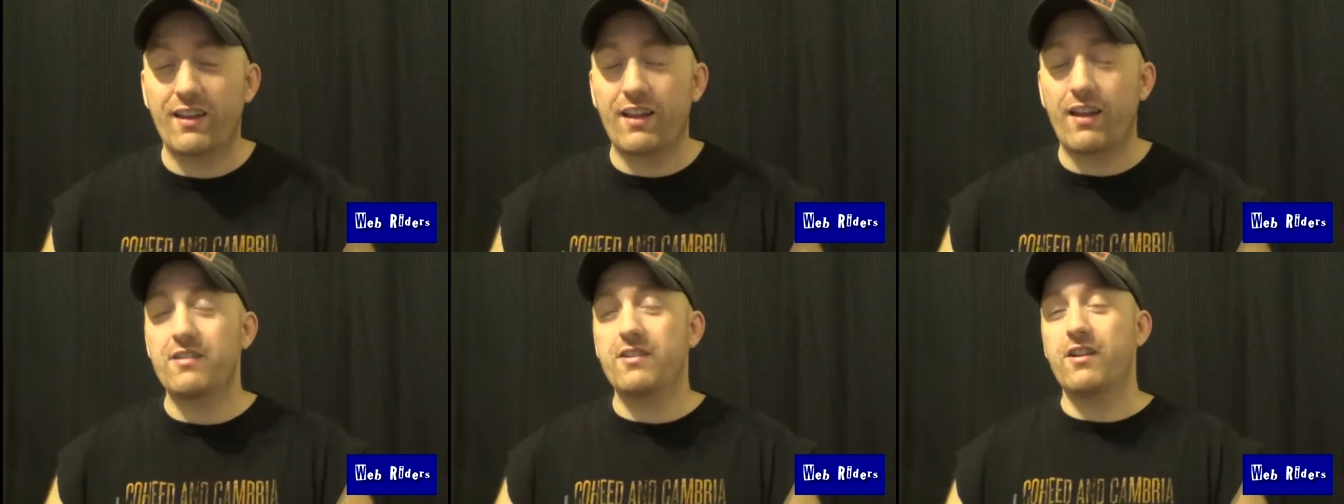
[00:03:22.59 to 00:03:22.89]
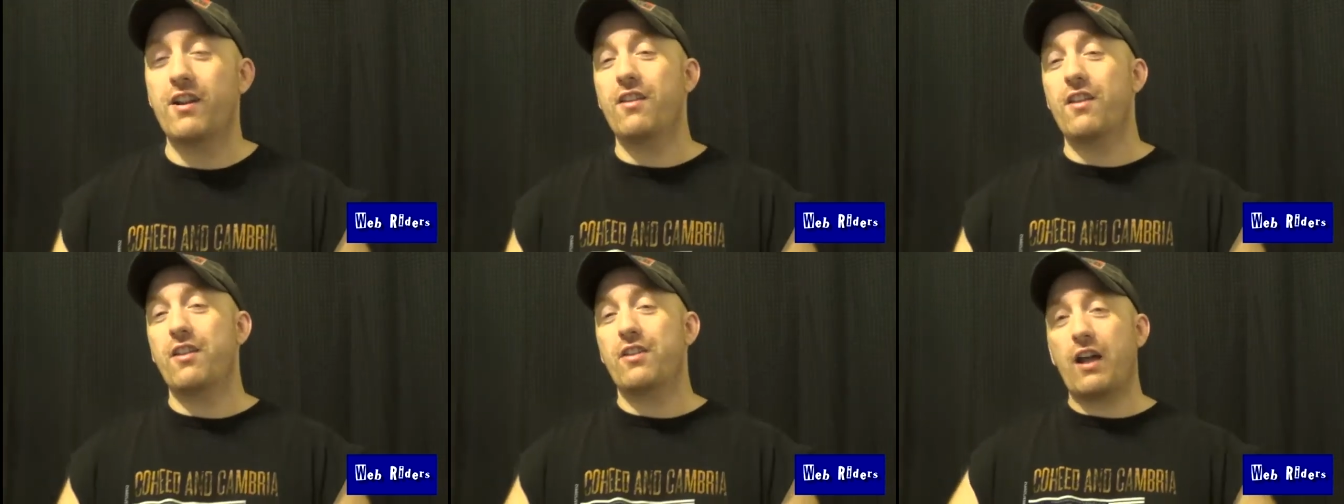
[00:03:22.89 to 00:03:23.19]
And you
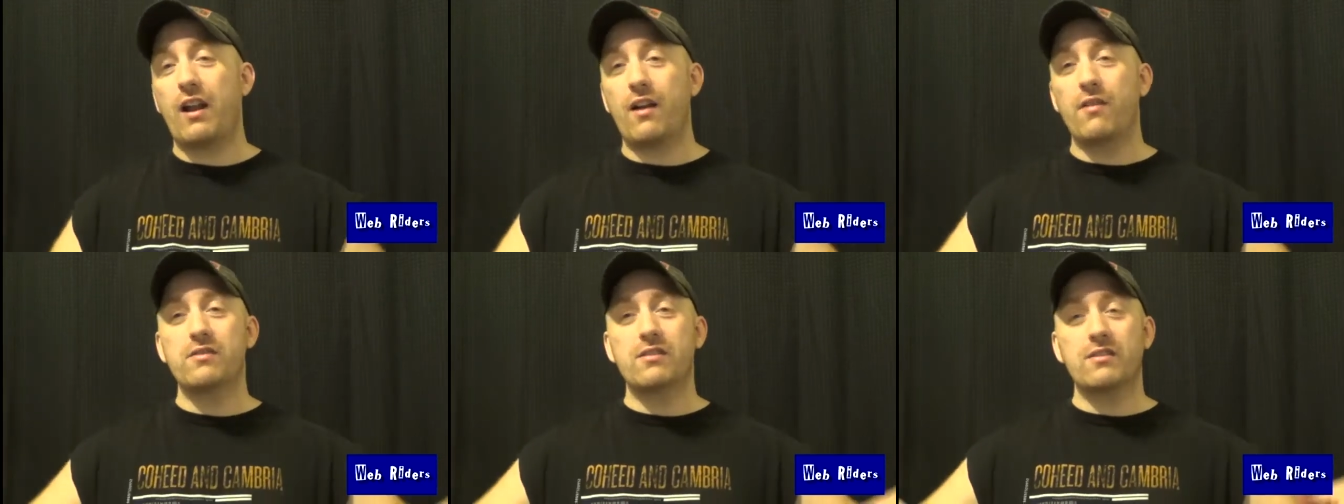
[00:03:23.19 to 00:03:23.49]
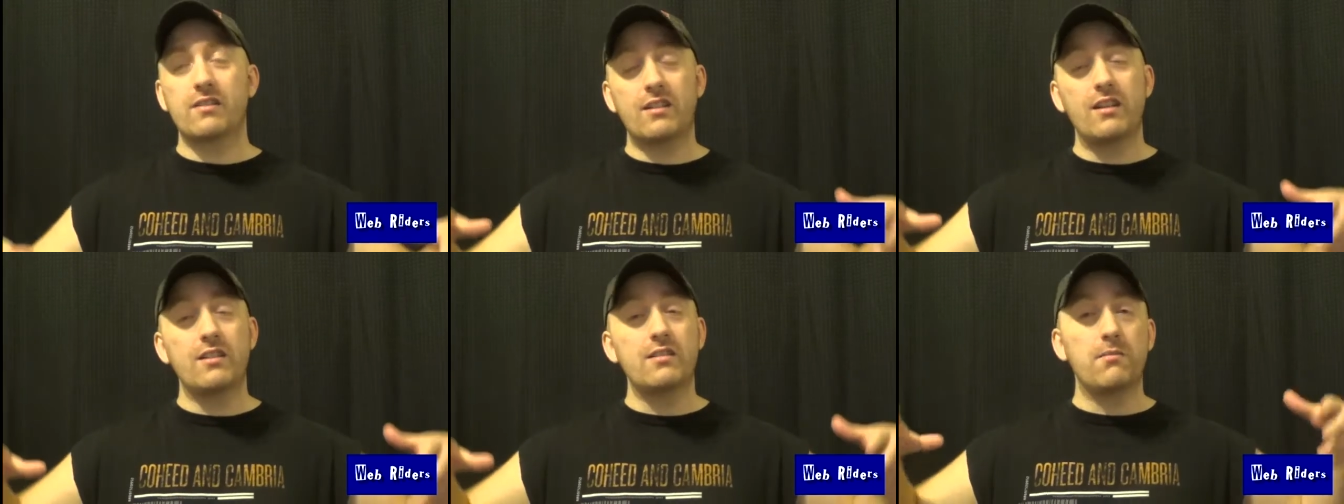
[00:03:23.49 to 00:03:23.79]
know, they thought it was
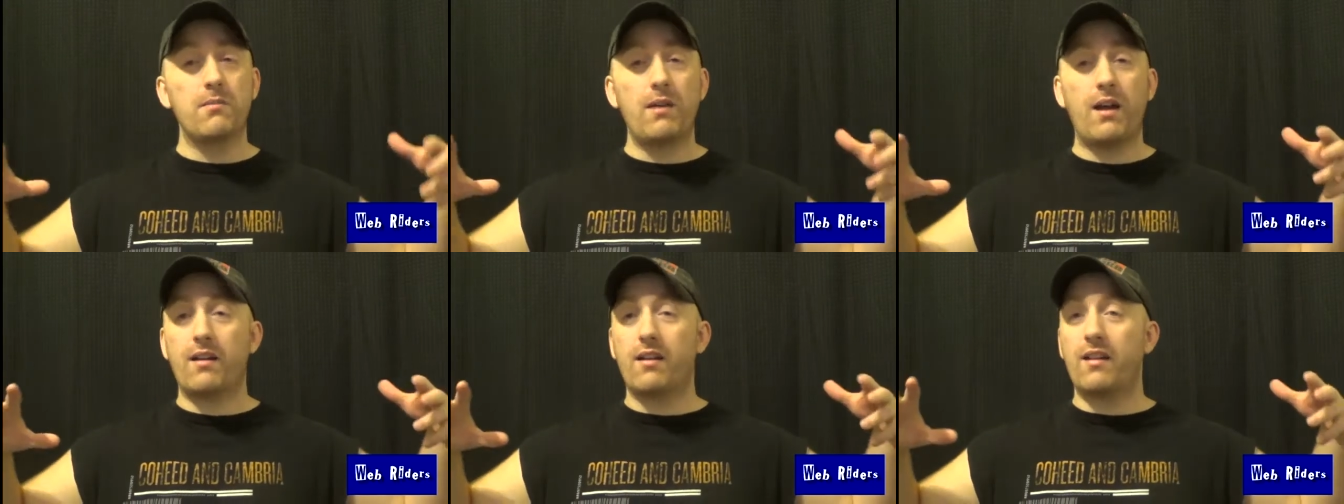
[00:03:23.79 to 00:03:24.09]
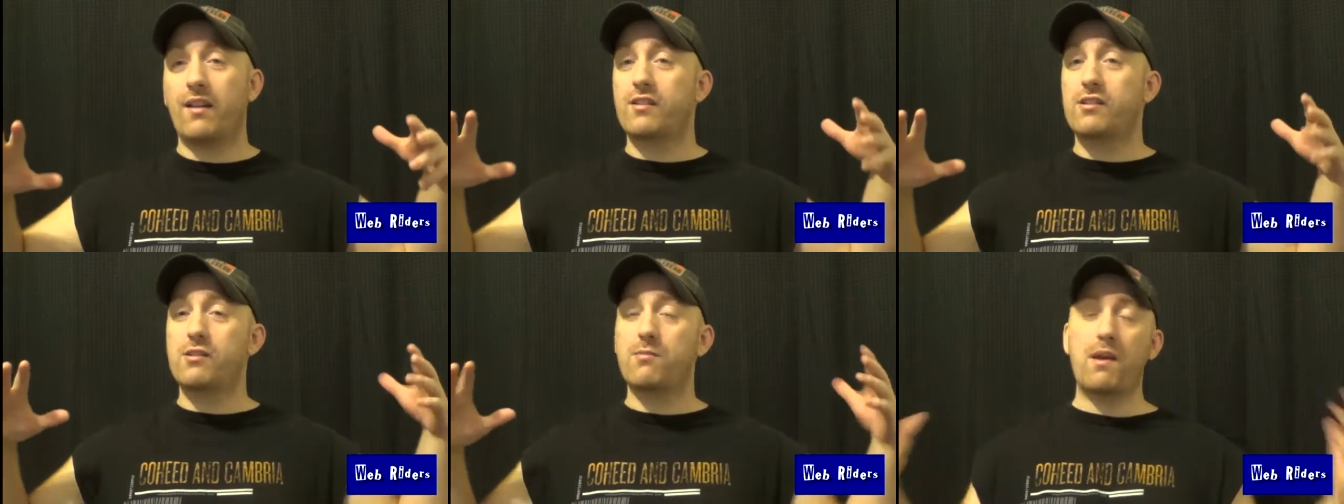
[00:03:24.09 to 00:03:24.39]
going to teach them how to
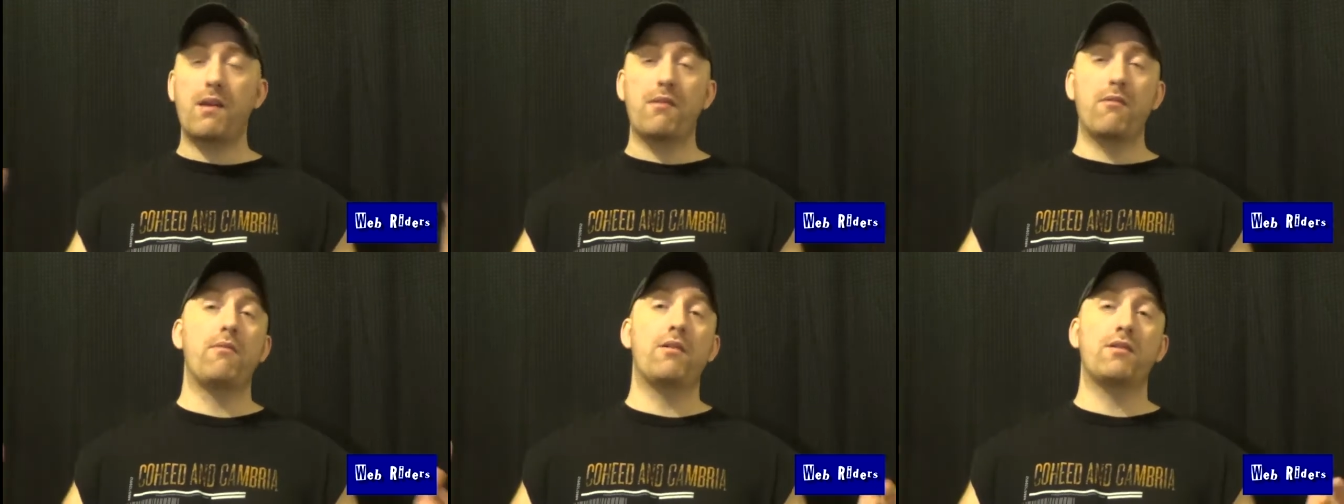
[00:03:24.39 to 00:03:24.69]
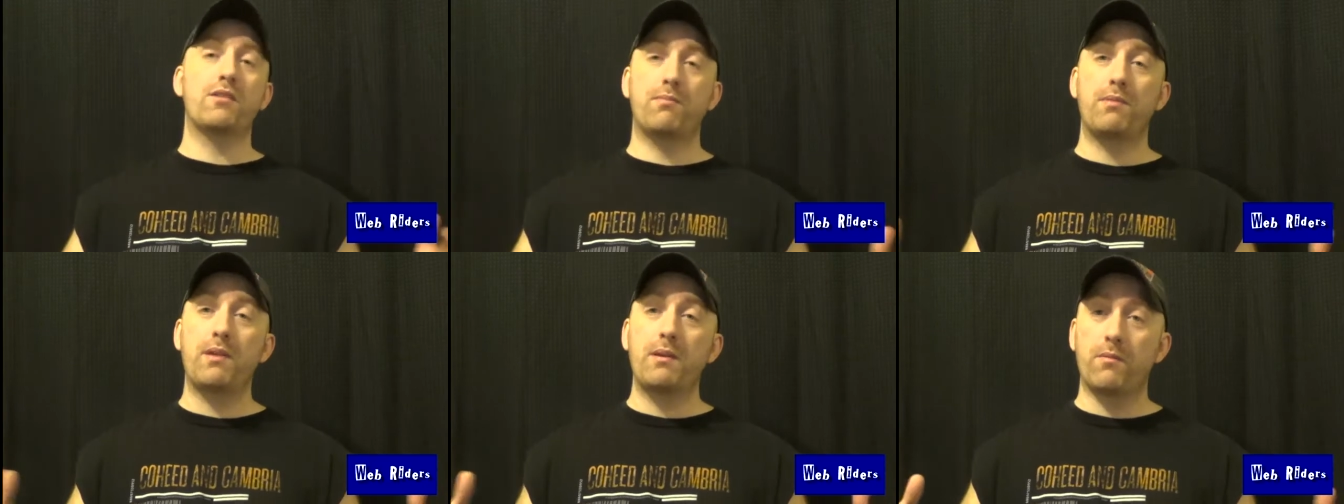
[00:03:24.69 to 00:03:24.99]
like spam a bunch
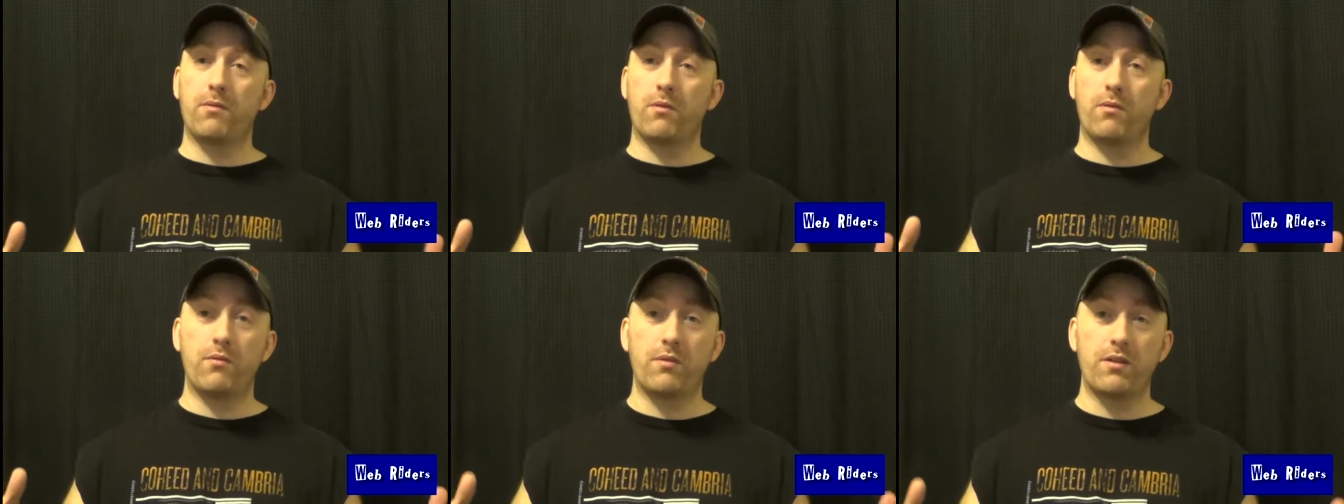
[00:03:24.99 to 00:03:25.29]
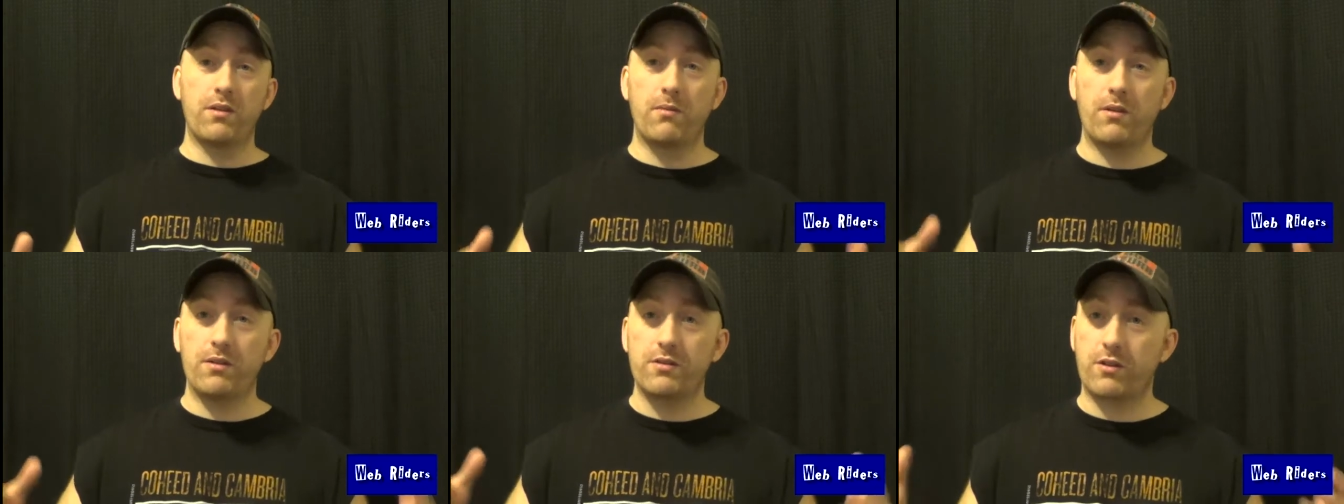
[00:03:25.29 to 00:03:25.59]
of people with a
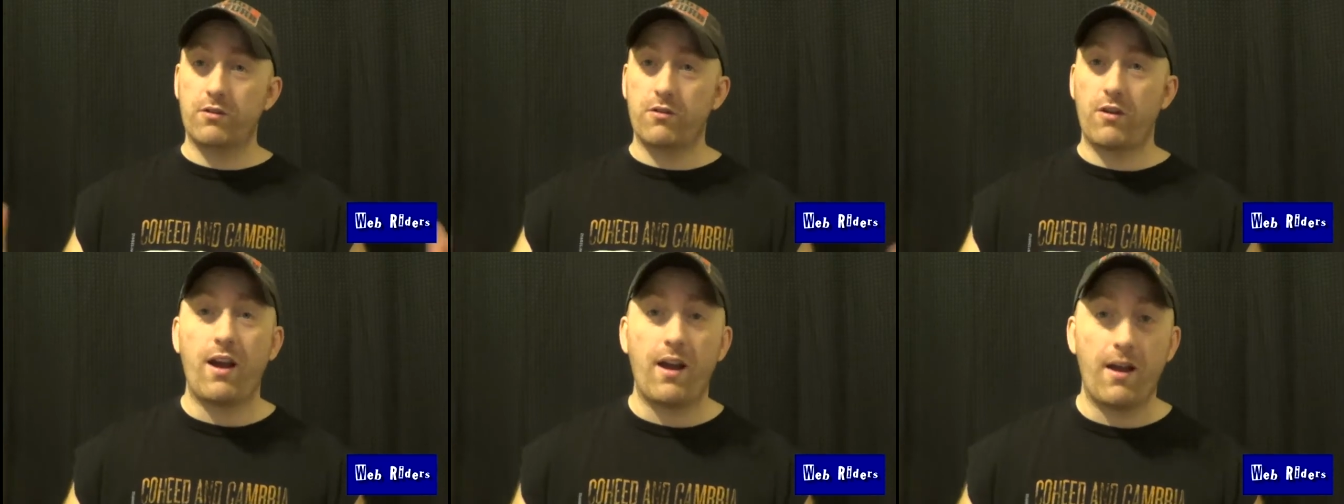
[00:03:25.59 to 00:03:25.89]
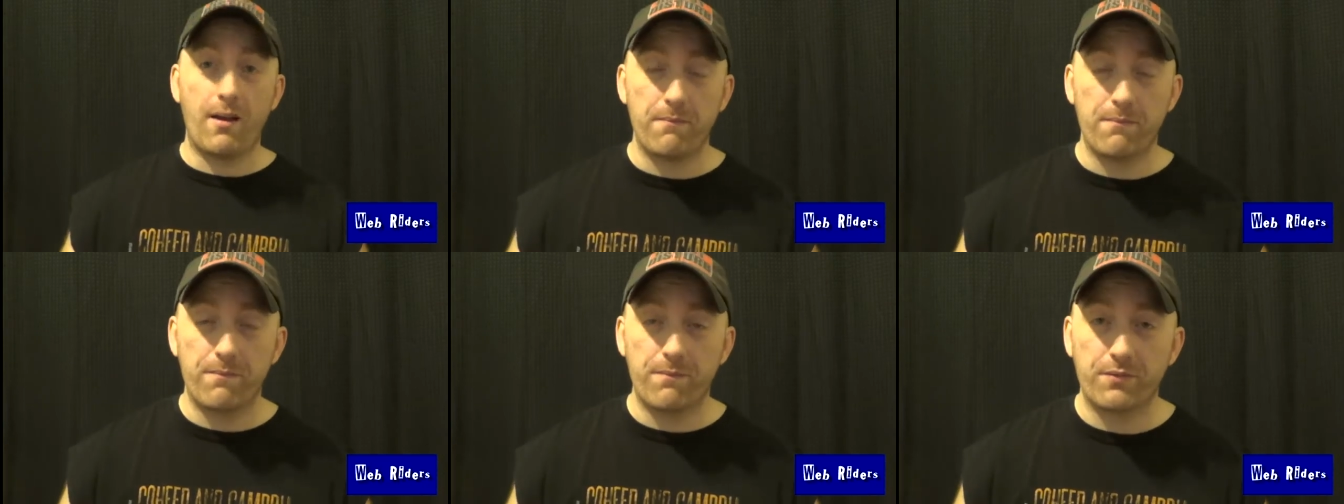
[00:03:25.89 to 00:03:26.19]
bunch of
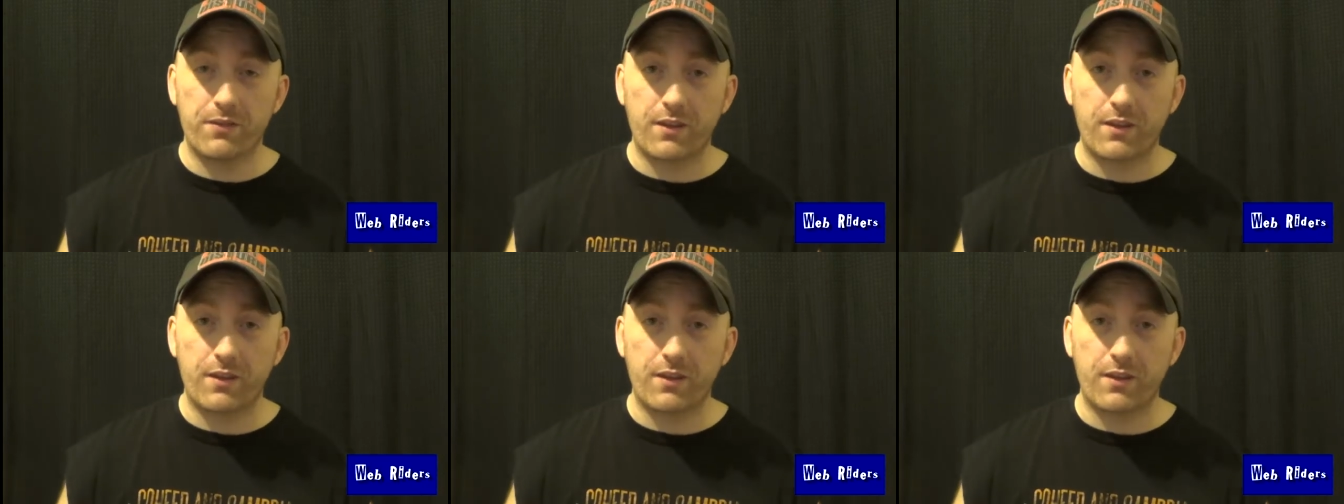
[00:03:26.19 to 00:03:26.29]
crap.